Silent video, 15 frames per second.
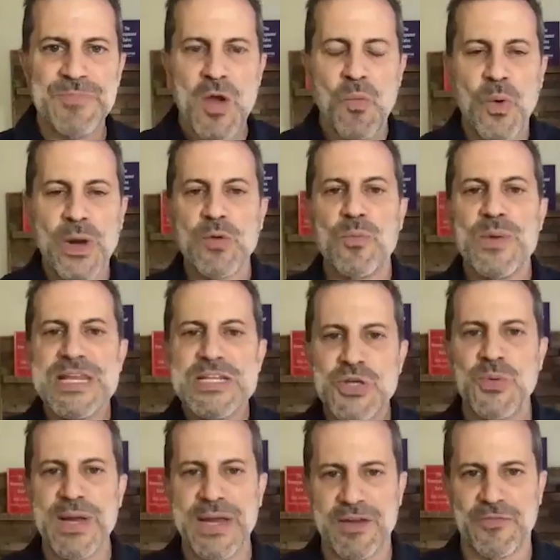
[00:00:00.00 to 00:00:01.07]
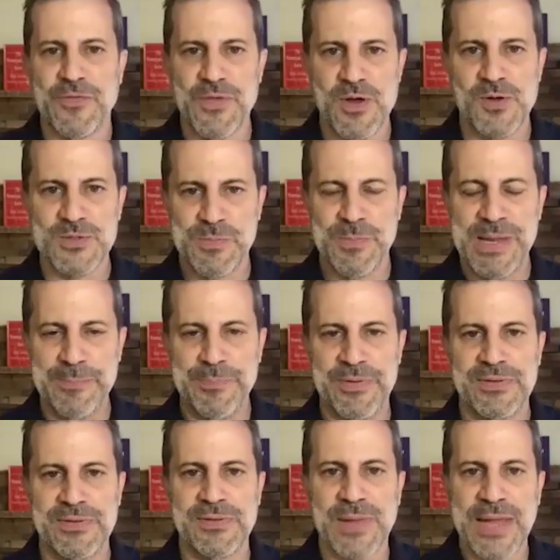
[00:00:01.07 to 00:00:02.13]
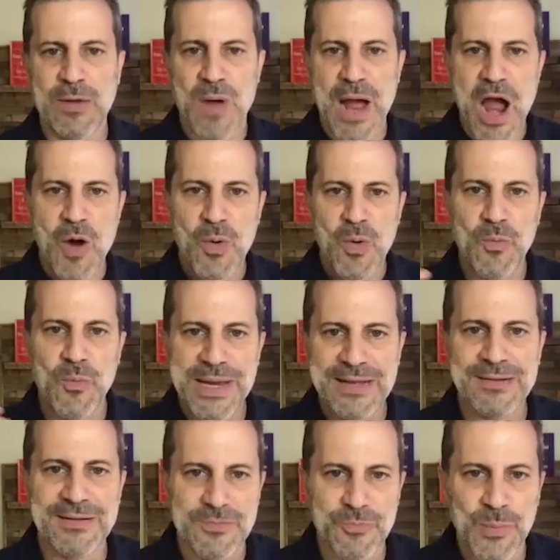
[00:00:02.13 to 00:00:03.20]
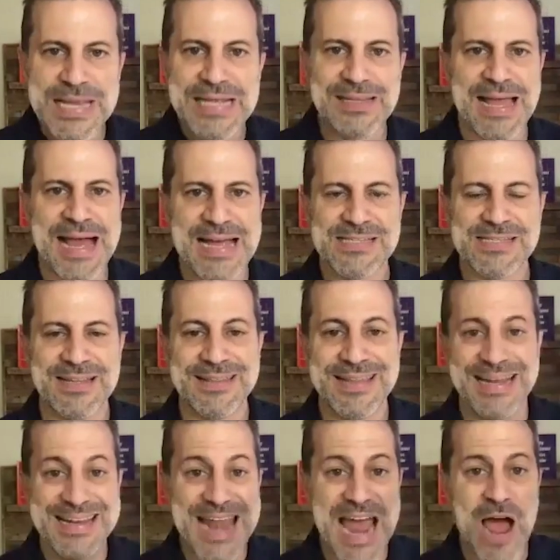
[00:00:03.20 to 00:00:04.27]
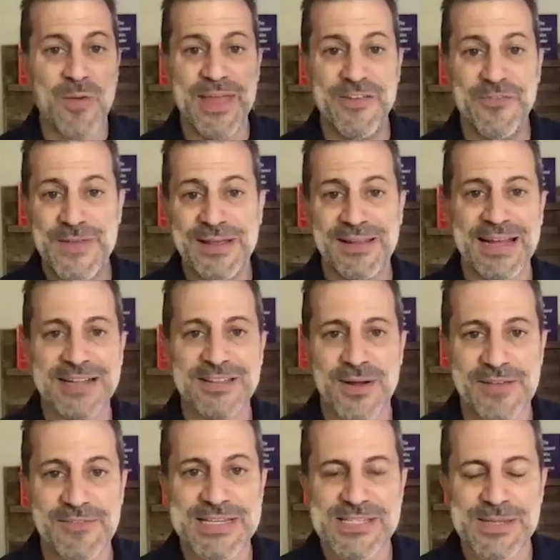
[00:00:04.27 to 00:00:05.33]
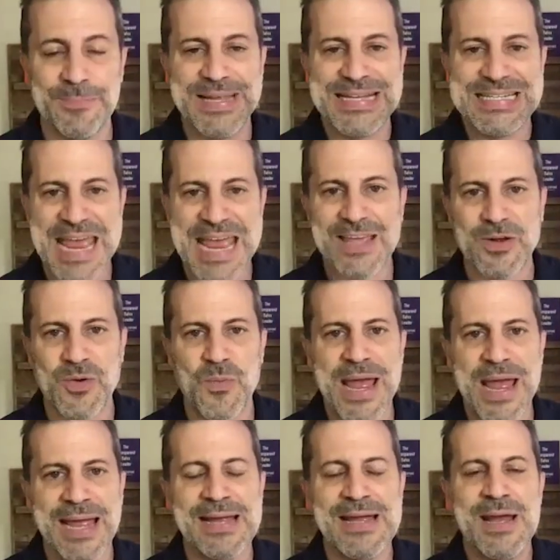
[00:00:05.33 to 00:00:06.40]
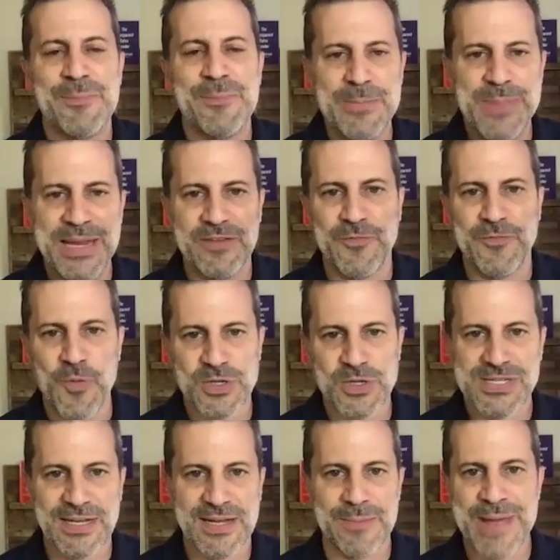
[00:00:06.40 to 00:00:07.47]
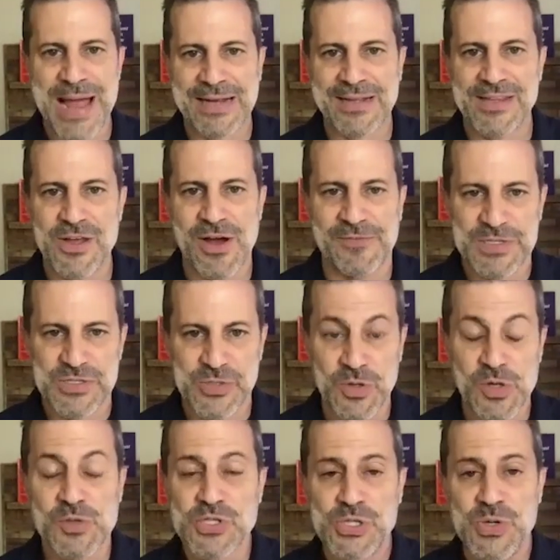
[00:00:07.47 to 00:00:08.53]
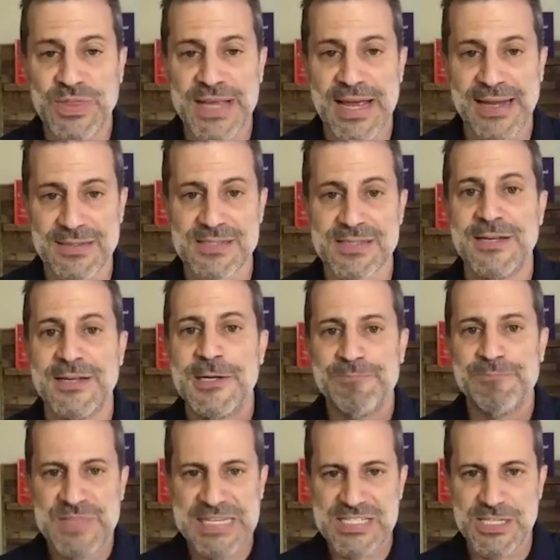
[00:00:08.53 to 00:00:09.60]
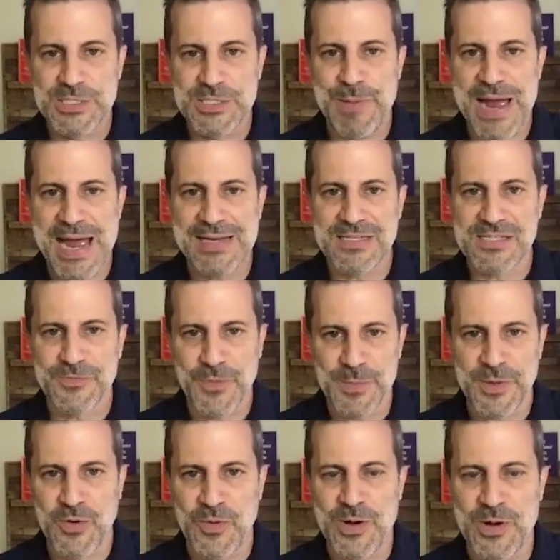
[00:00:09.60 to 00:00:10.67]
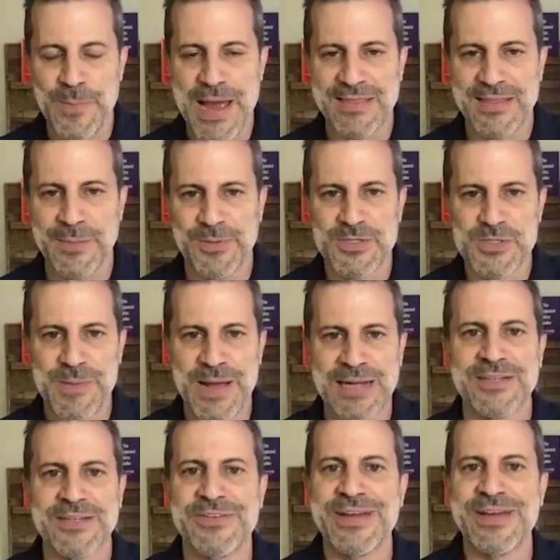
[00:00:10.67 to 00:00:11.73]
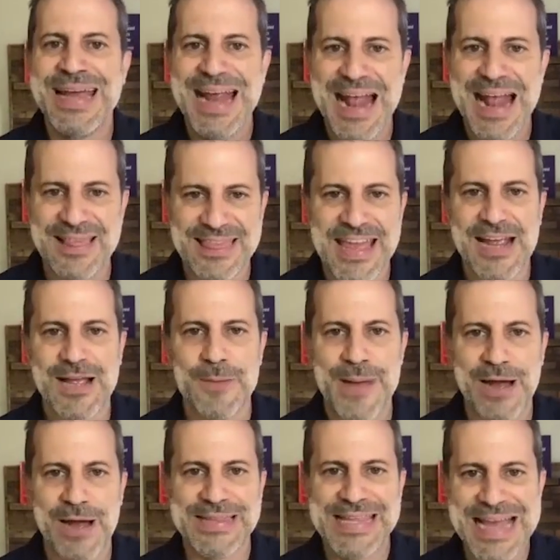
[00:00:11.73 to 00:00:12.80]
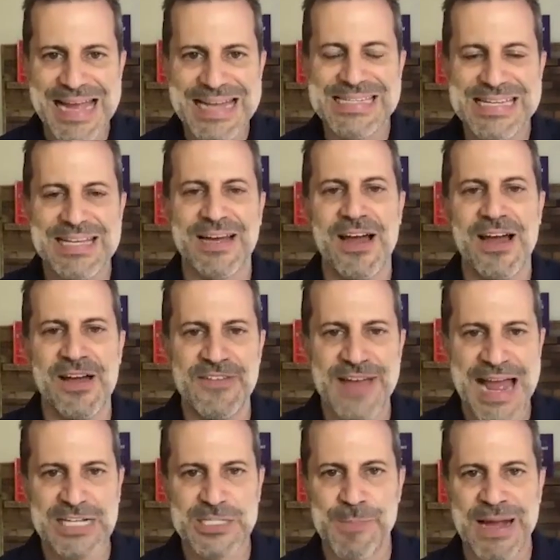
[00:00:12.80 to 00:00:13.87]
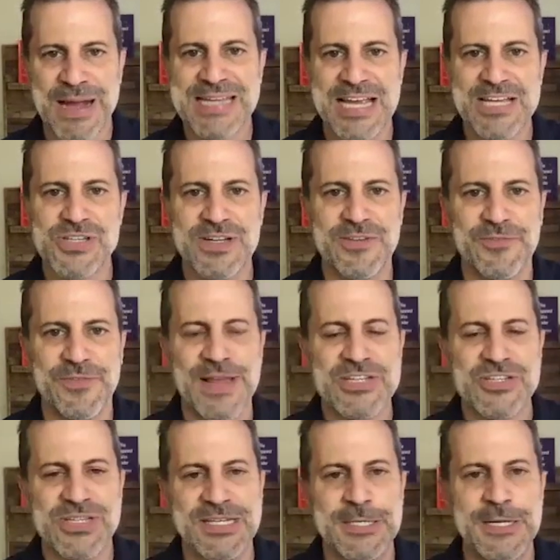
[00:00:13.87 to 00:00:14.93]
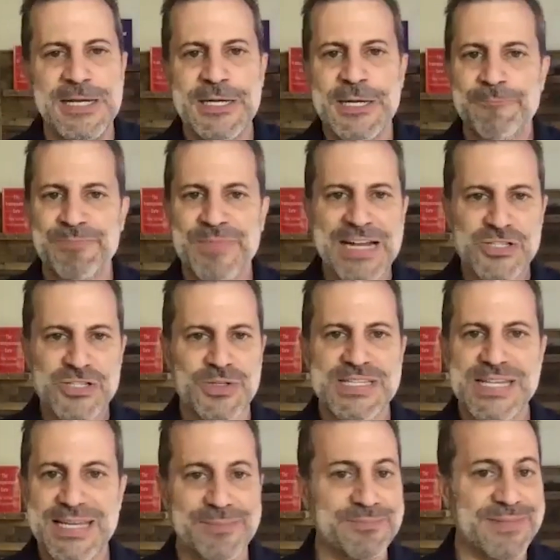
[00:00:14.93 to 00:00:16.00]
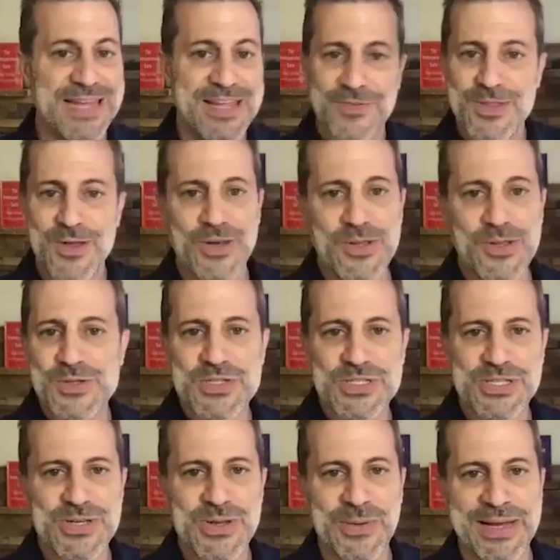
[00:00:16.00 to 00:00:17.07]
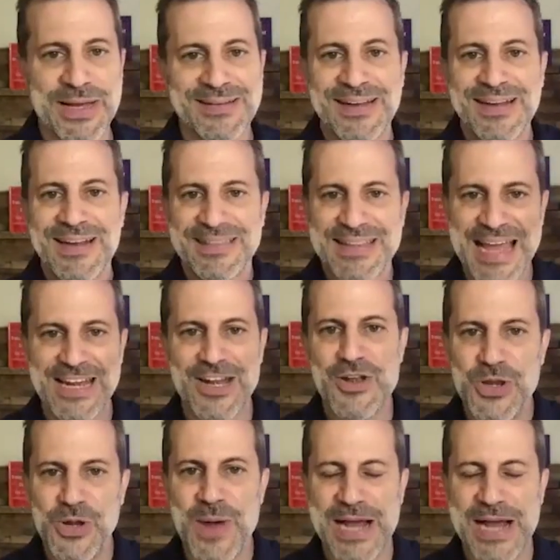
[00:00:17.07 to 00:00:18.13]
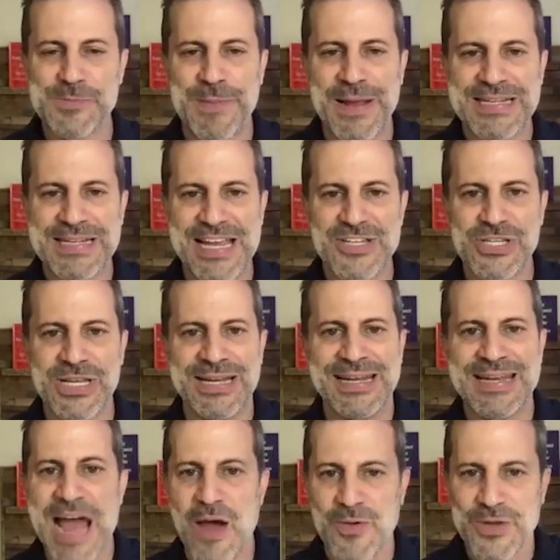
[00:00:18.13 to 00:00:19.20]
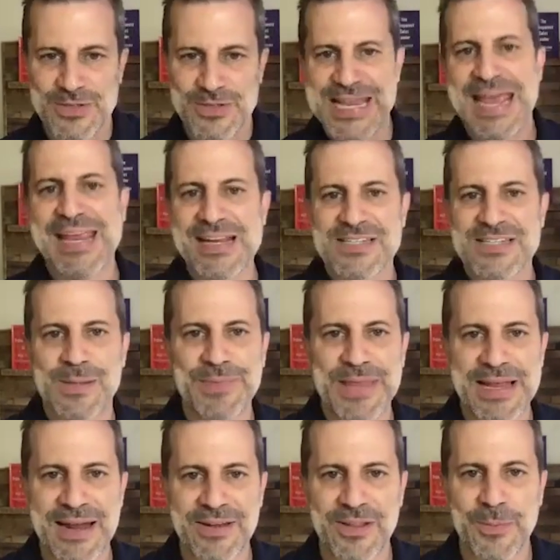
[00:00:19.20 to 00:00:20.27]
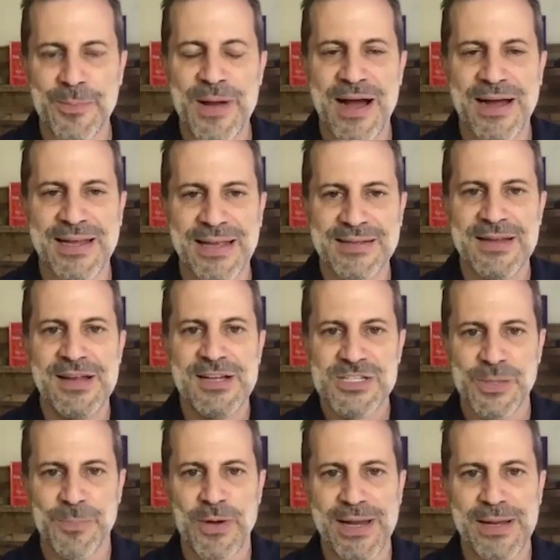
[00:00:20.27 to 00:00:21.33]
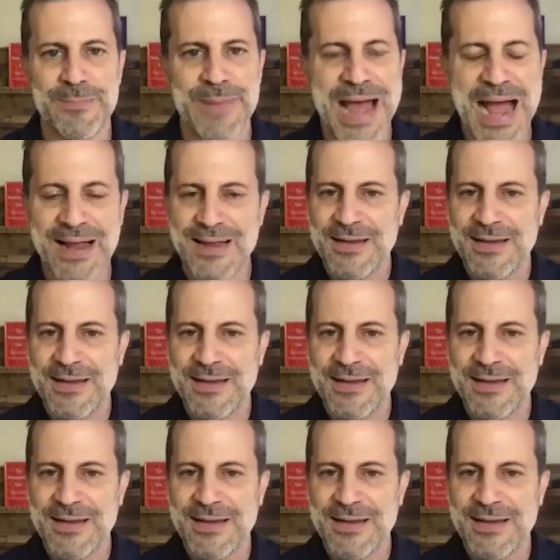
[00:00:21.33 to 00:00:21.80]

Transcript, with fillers: What are we doing for those people? Like, how are we realizing that now they feel like they're having something taken away by being forced to come back in the office? So, those two things distance bias from a career pathing perspective, and think about the idea of expectation inflation that your team, even though you used to do it, they had a new expectation, and now you're taking something out of their pocket to bring them back.